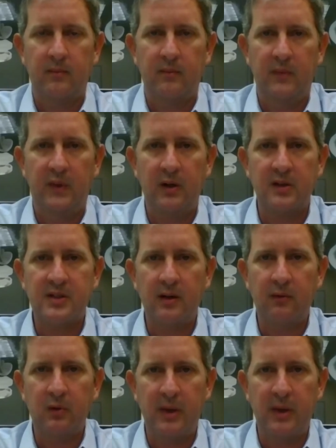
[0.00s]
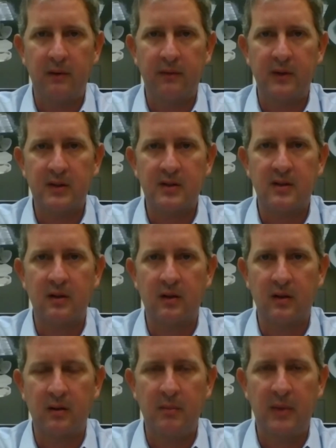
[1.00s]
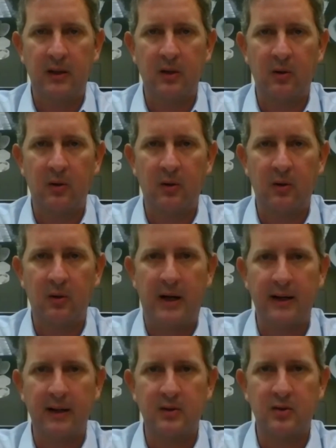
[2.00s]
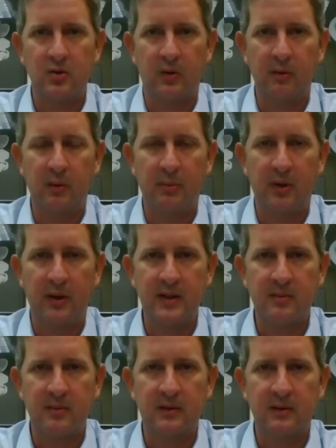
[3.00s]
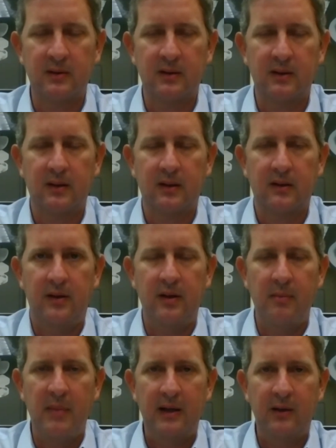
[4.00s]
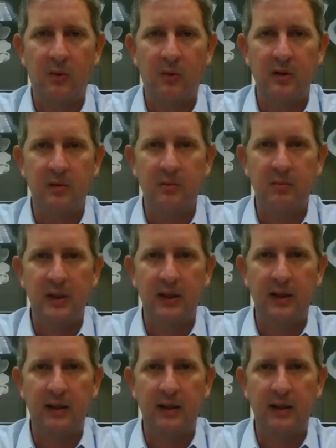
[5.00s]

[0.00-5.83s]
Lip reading: There are several benefits to the Mako robotic joint replacement. The main one being